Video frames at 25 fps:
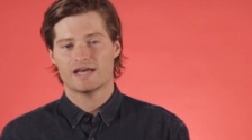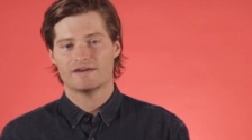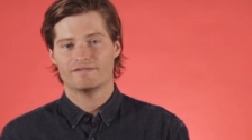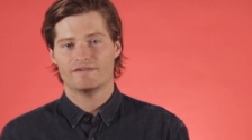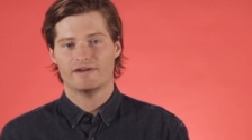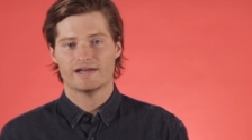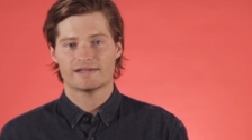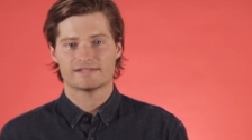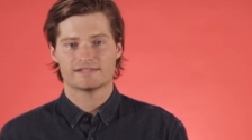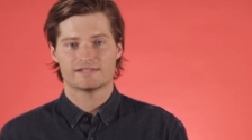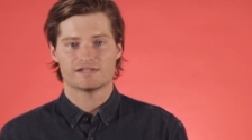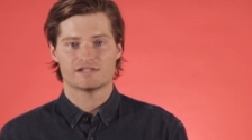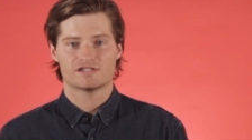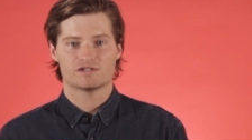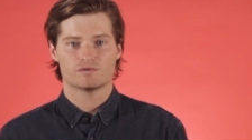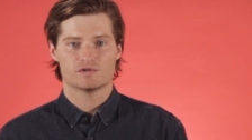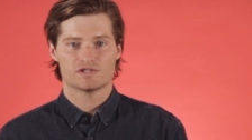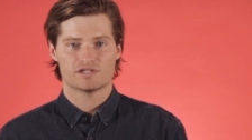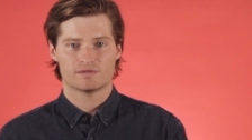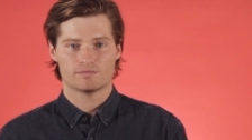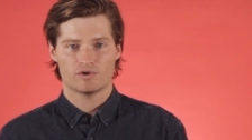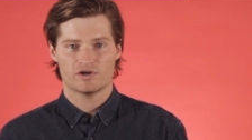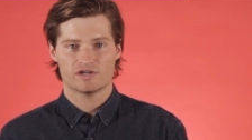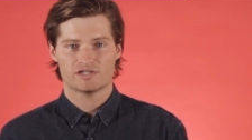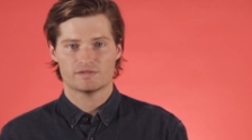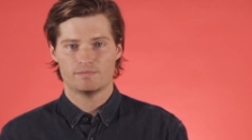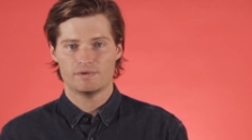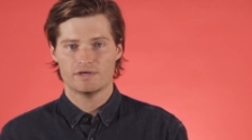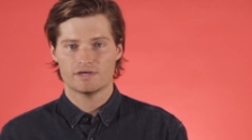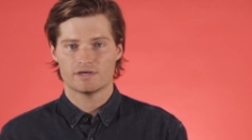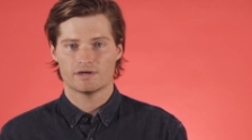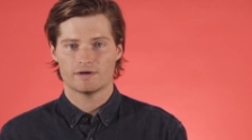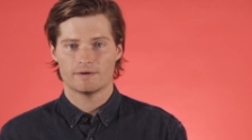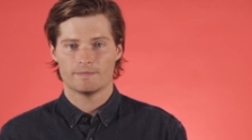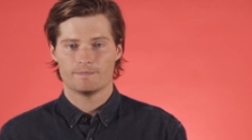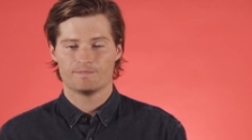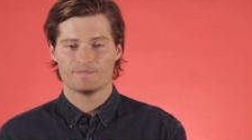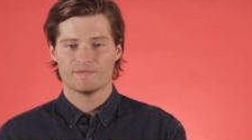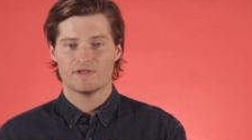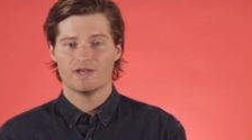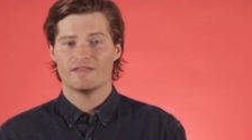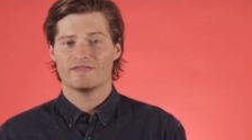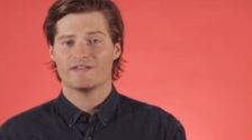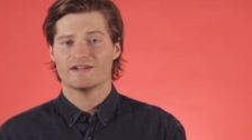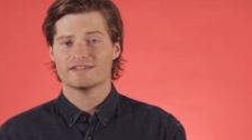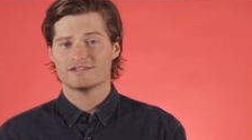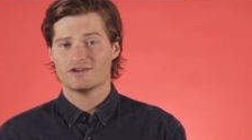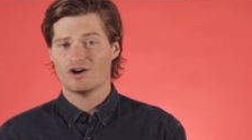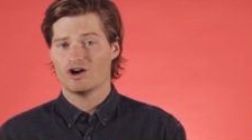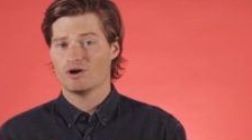have access to a smart speaker.
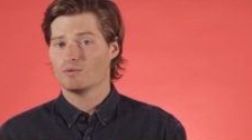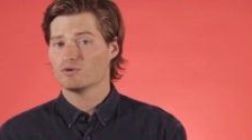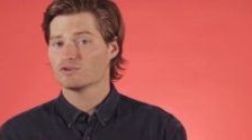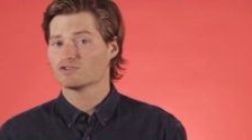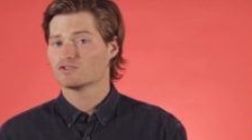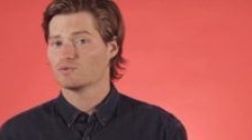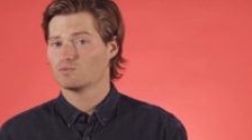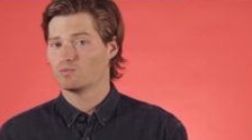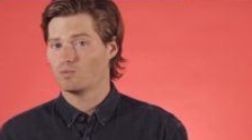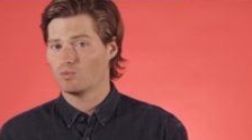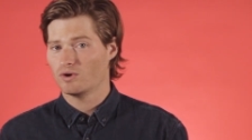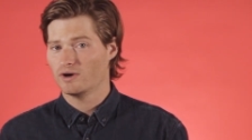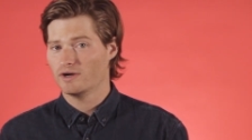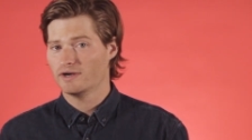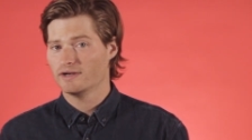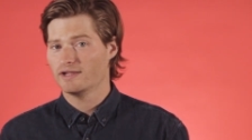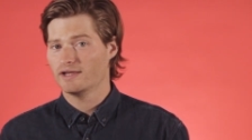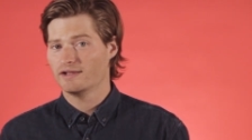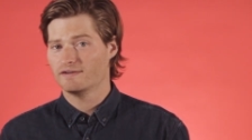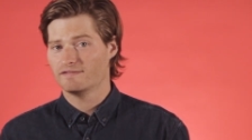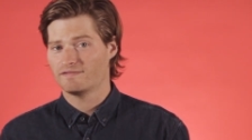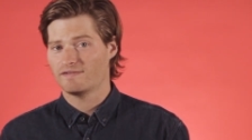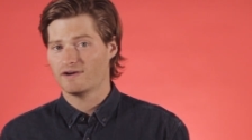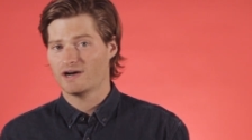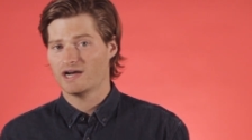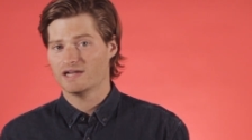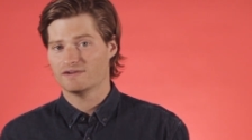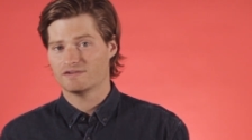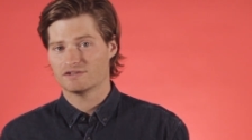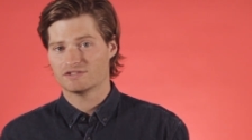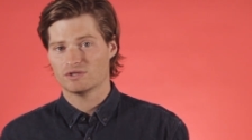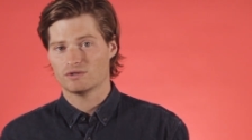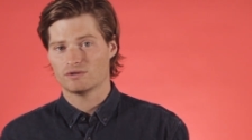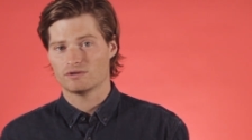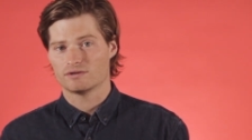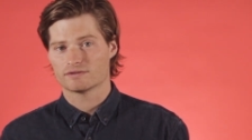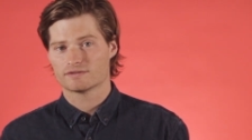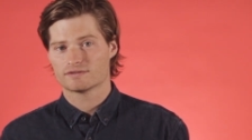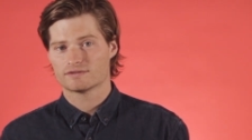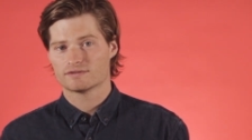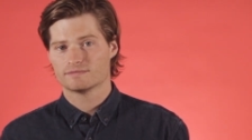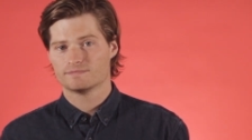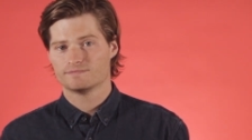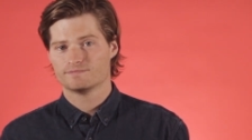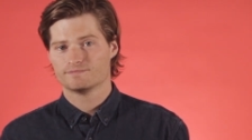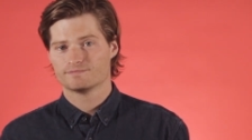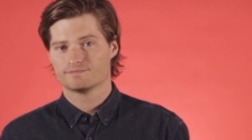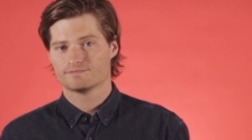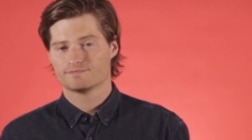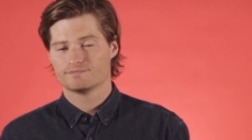That's almost 1 in 5 adults.
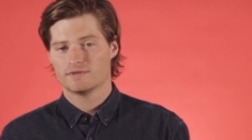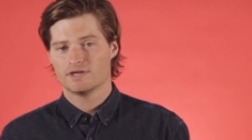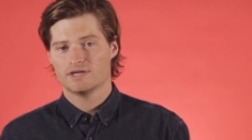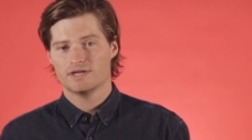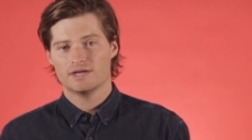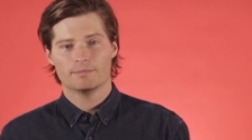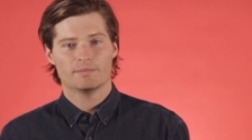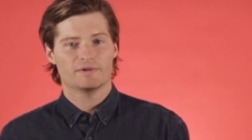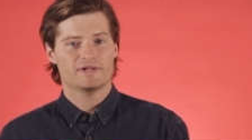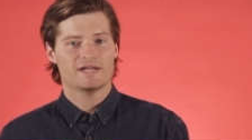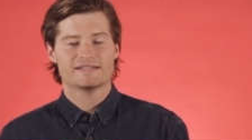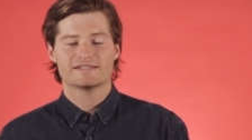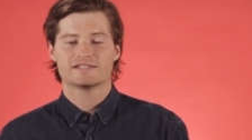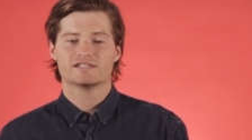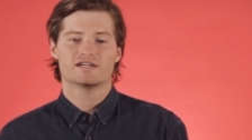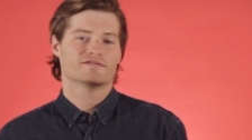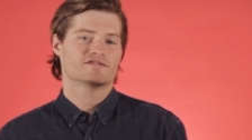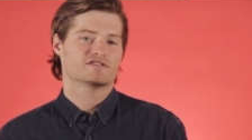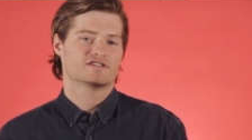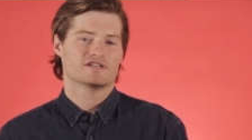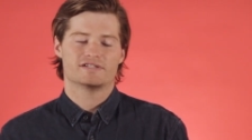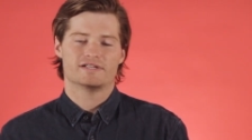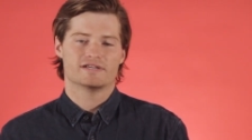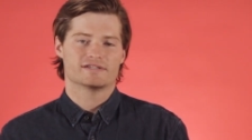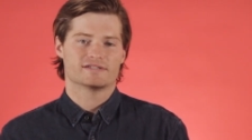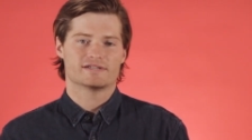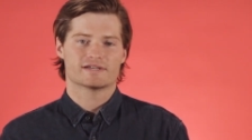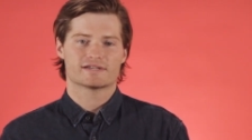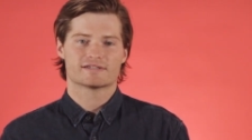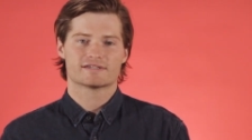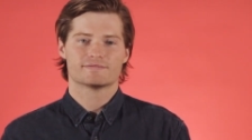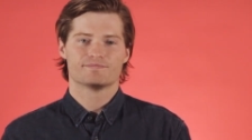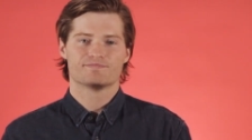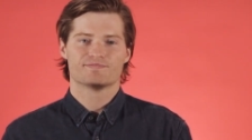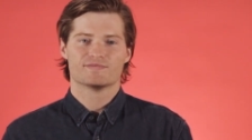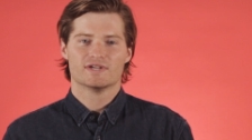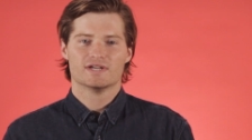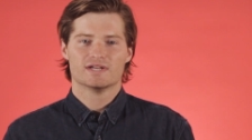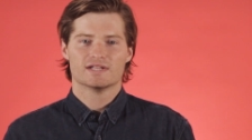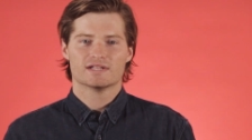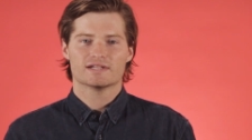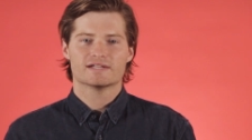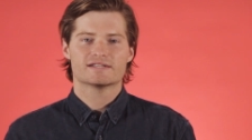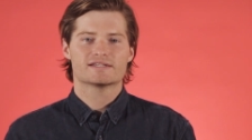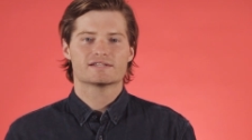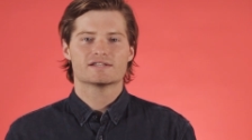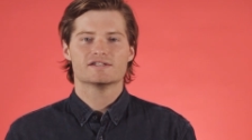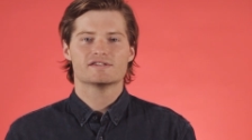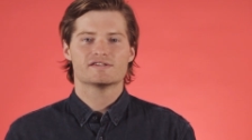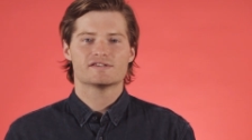But that's enough statistics.
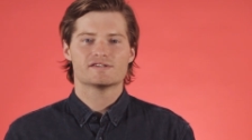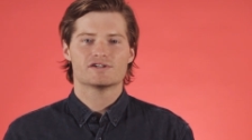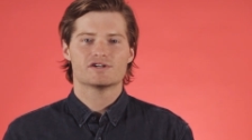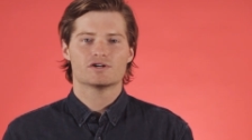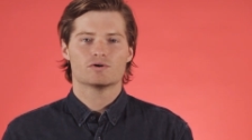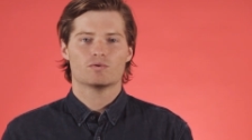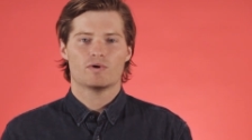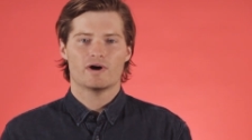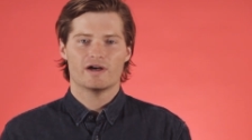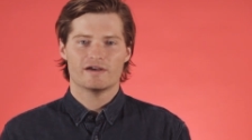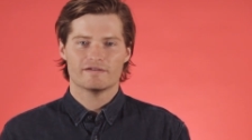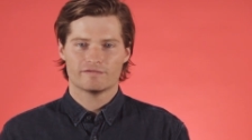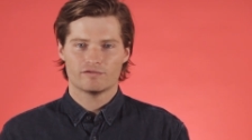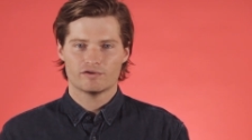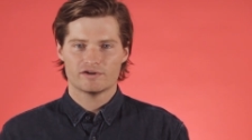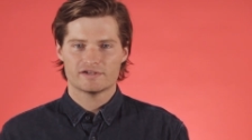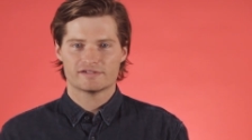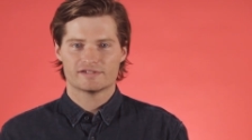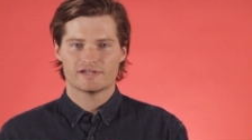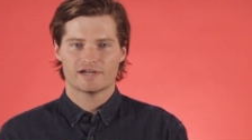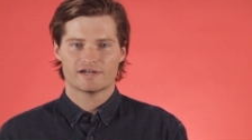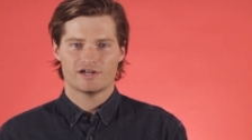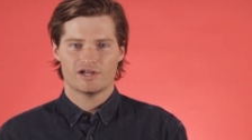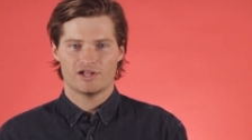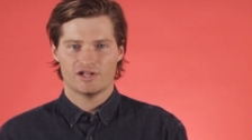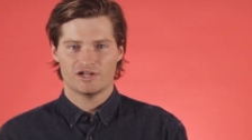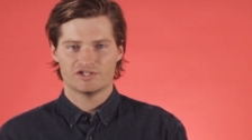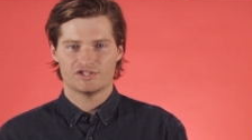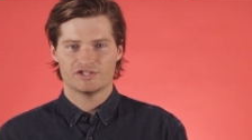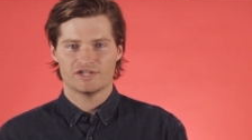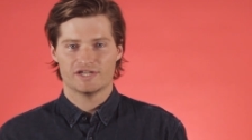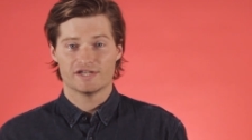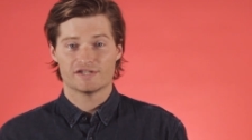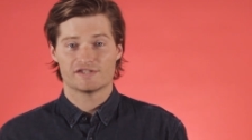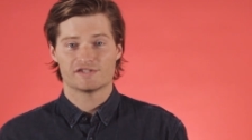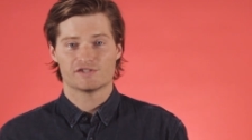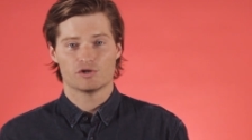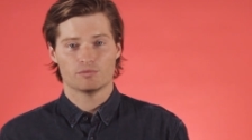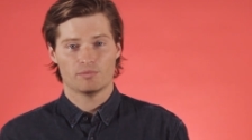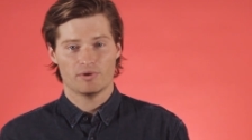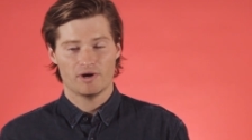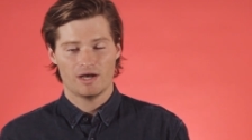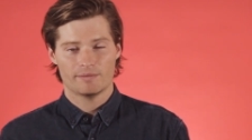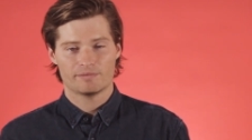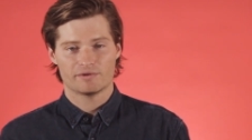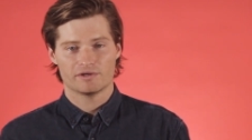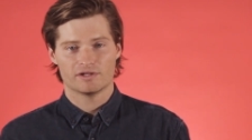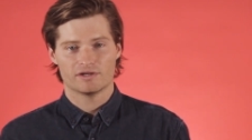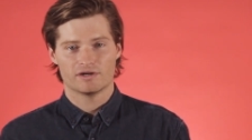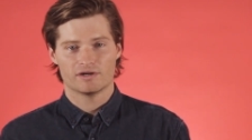Let's consider why voice technology is so
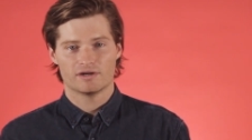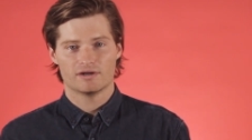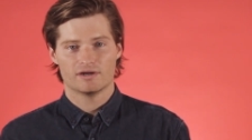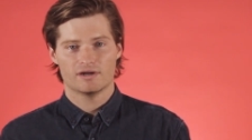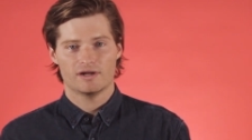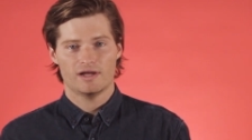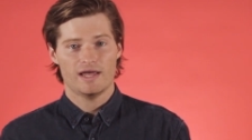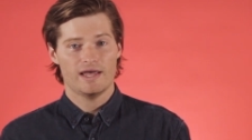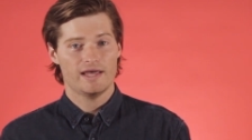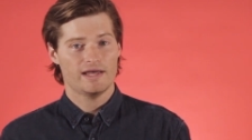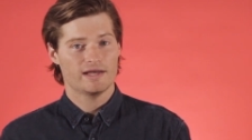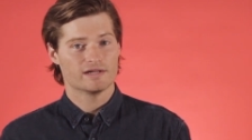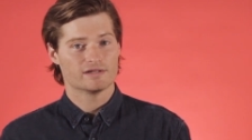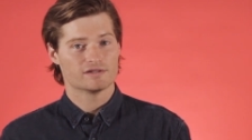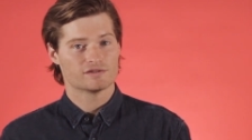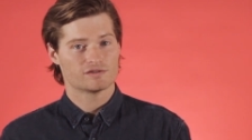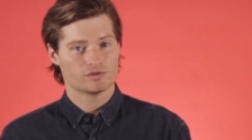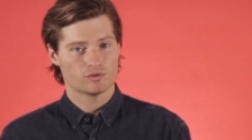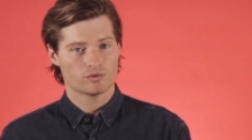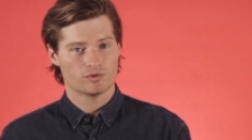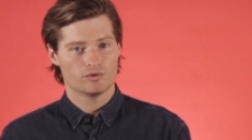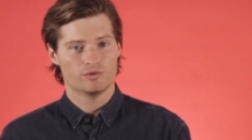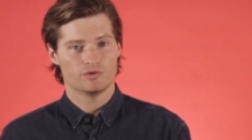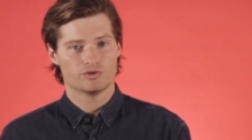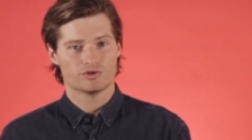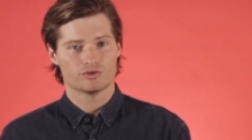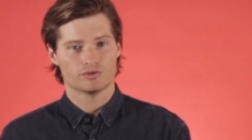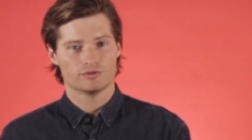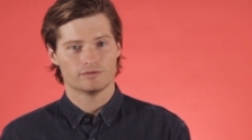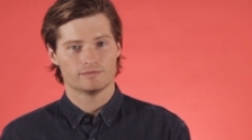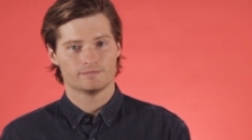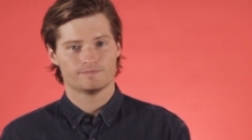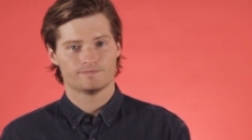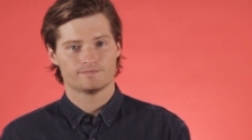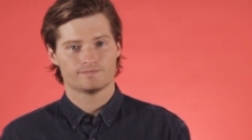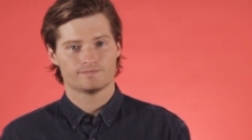popular and so crucial.